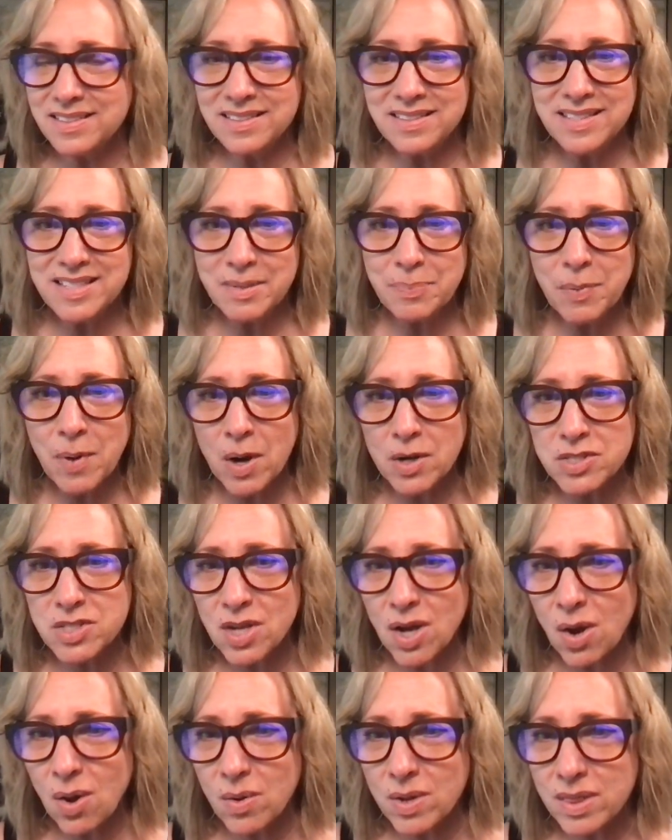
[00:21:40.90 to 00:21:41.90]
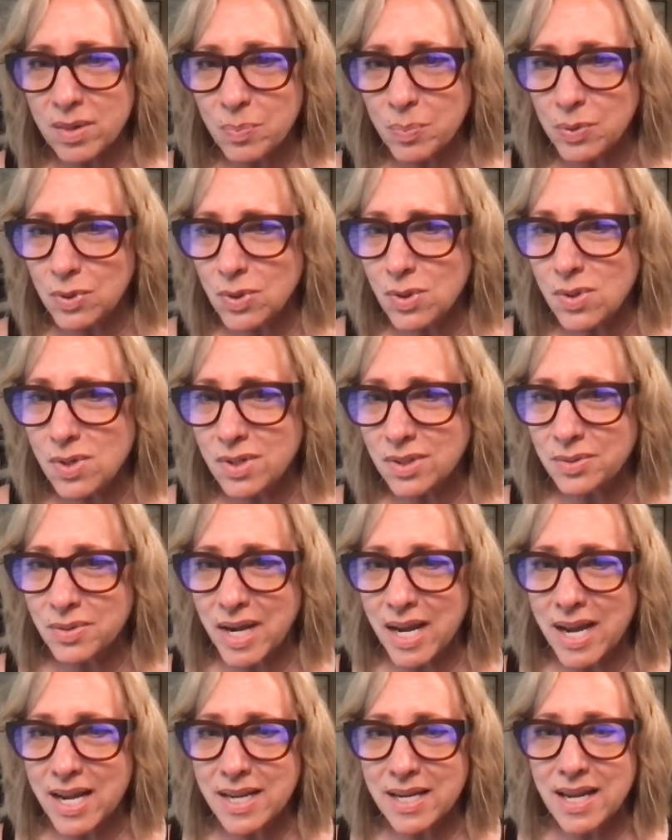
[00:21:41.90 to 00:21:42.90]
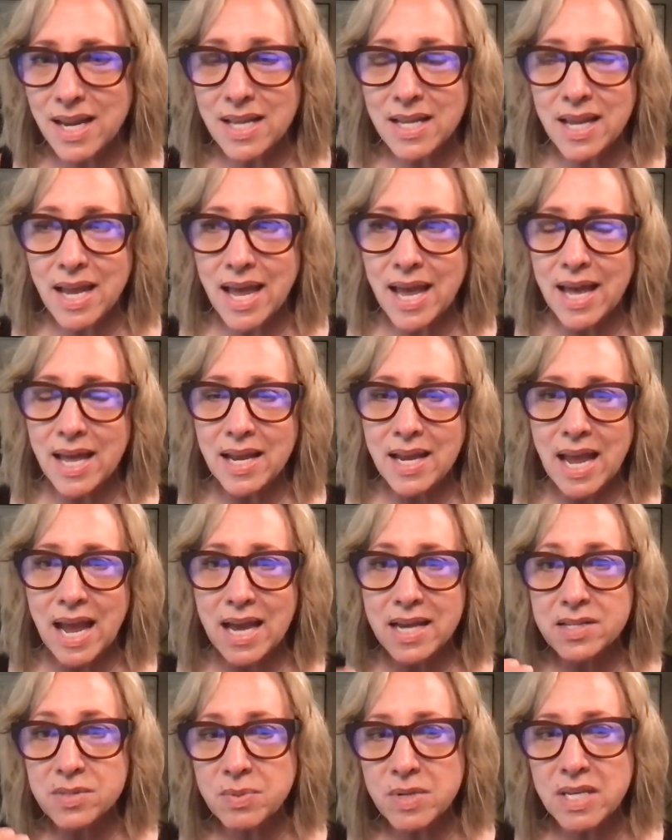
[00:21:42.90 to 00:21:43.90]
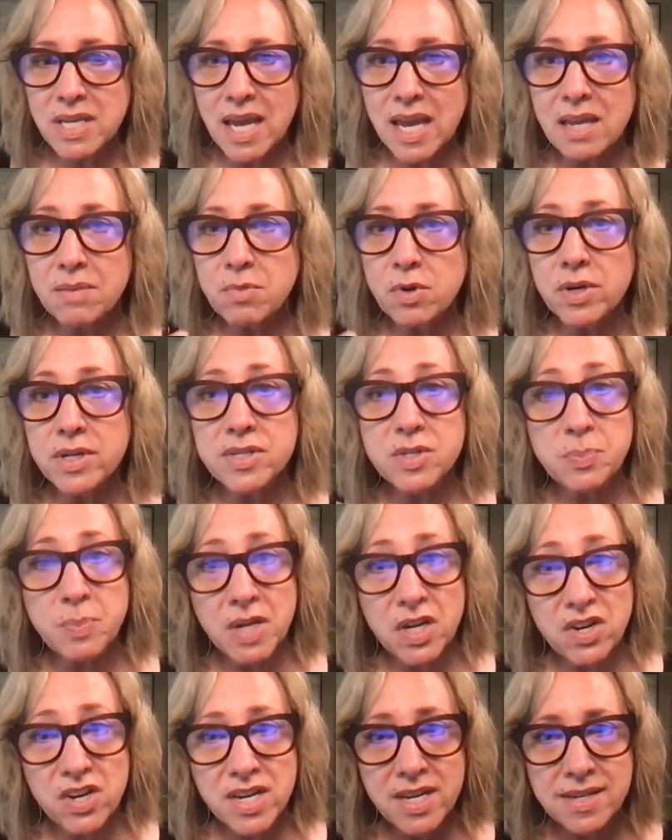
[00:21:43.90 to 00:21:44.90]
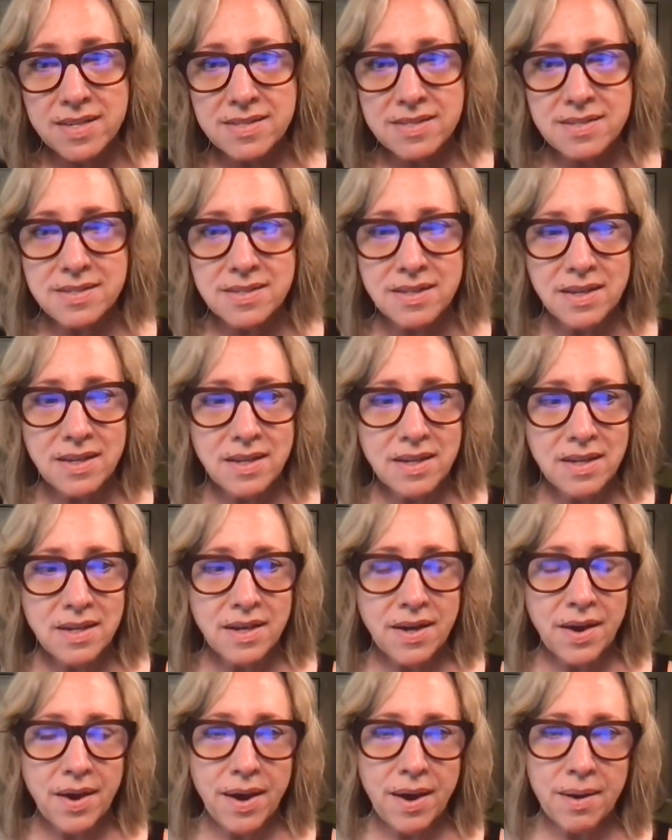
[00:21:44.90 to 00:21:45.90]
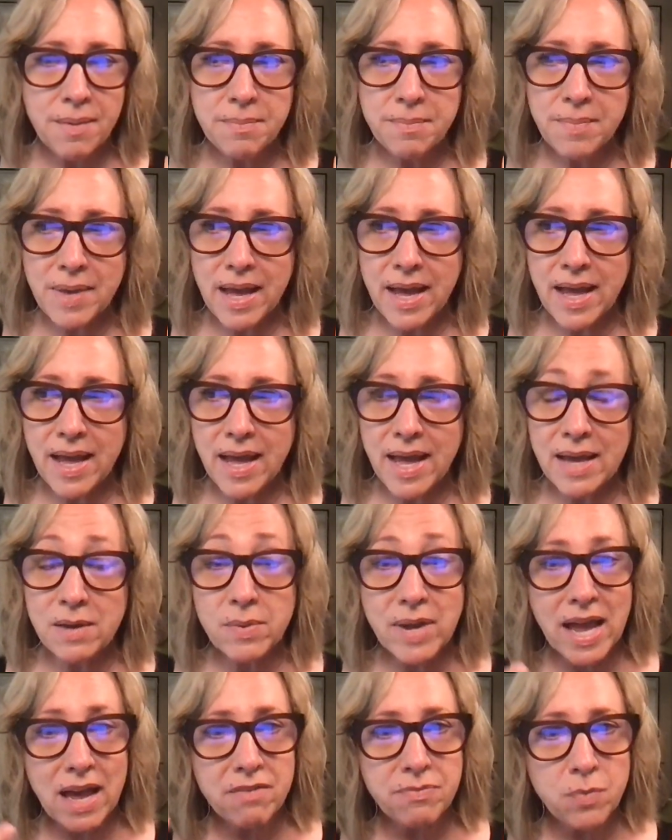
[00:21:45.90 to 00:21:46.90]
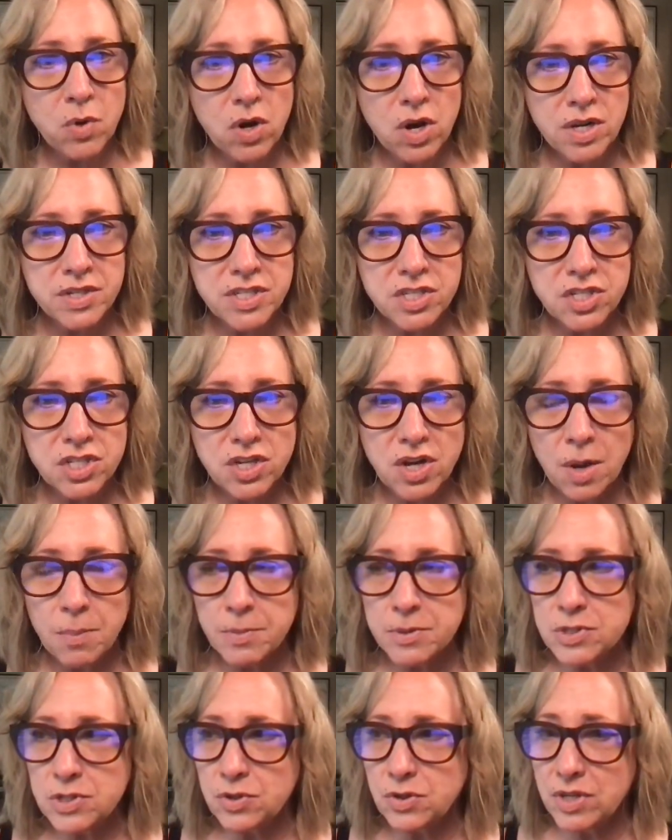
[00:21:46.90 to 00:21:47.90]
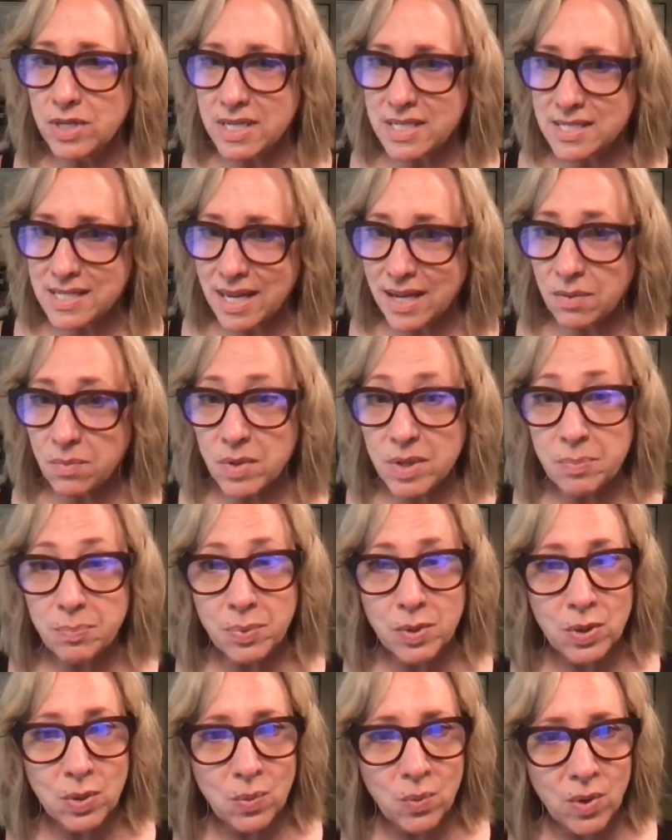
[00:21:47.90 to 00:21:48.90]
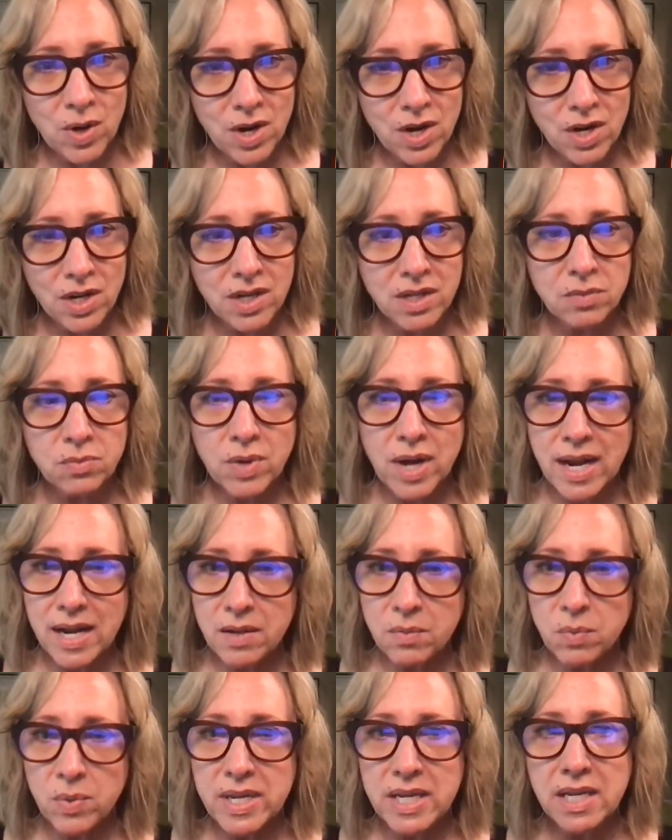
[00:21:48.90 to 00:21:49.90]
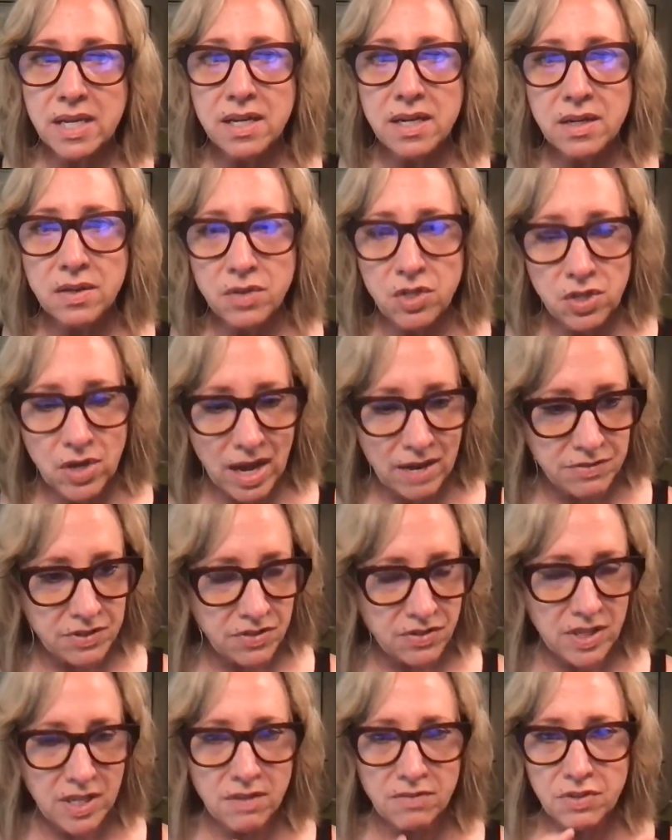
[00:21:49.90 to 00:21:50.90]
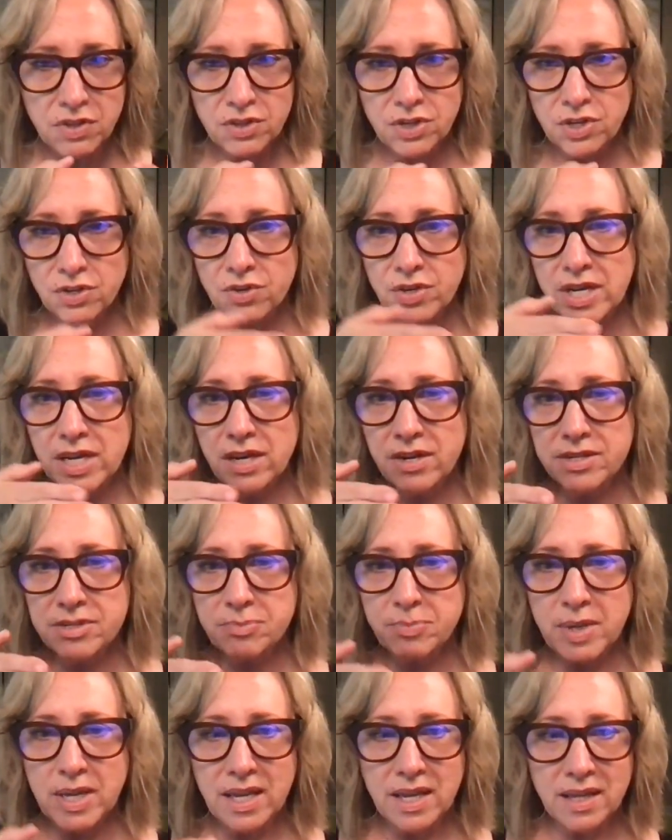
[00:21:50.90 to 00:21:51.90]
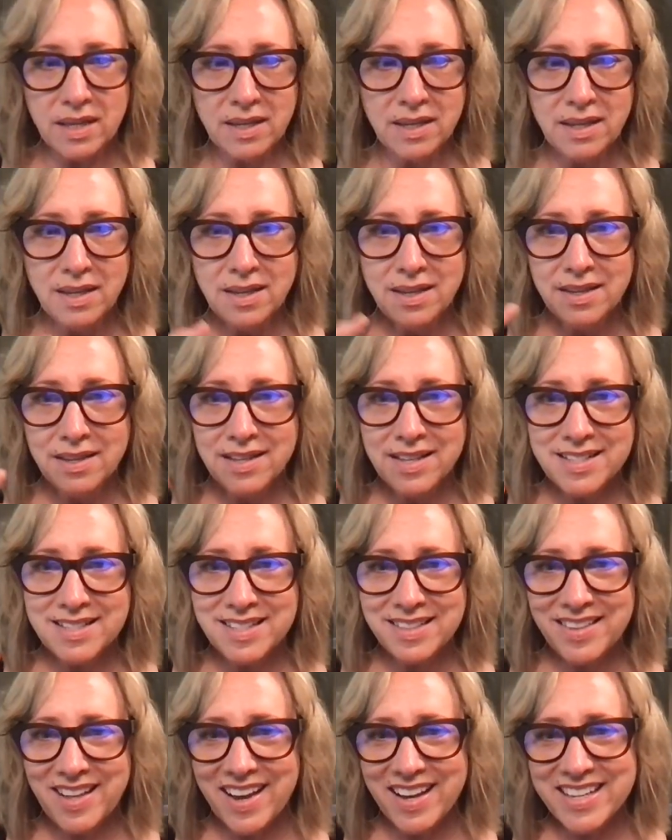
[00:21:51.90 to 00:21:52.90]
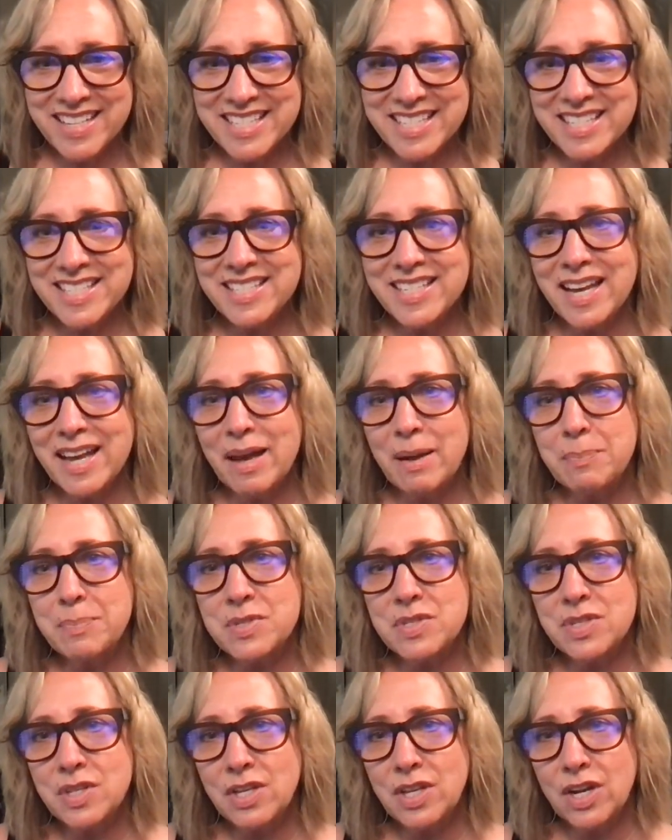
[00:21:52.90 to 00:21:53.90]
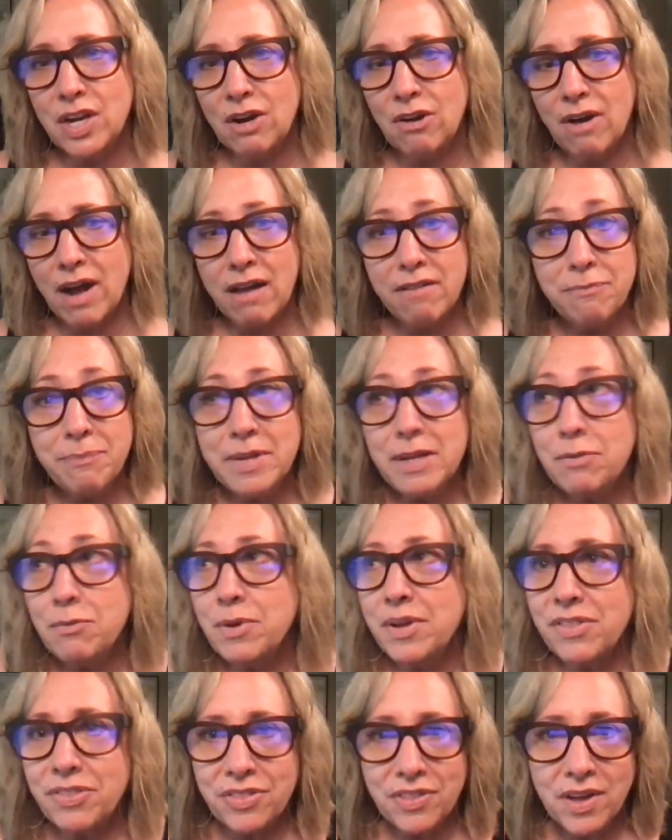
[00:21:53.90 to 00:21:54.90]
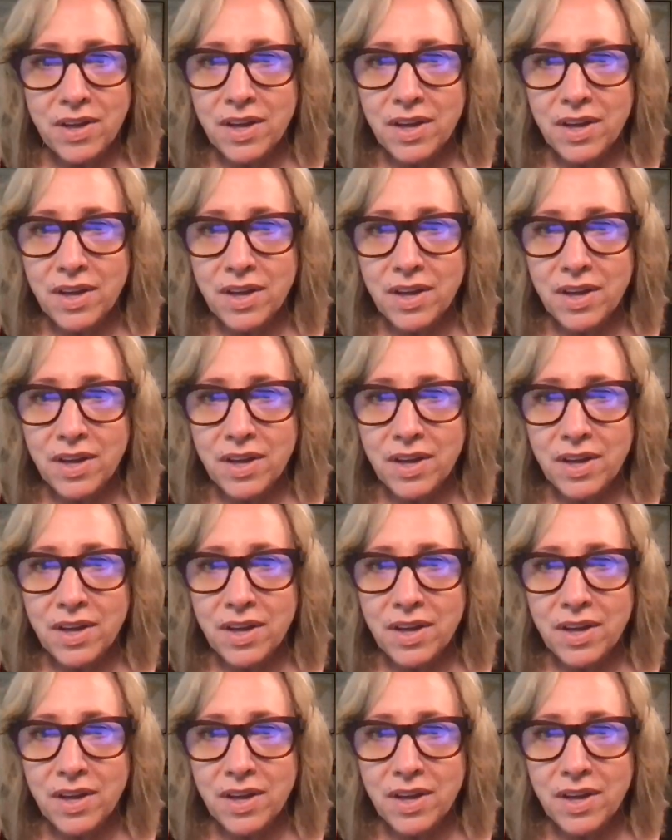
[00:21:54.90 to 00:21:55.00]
dip our toe in the pool, right? And as we gain more experience, and we have more audition opportunities and we book work, right? You have to think of your career as being, it's a lot of steps. I've been with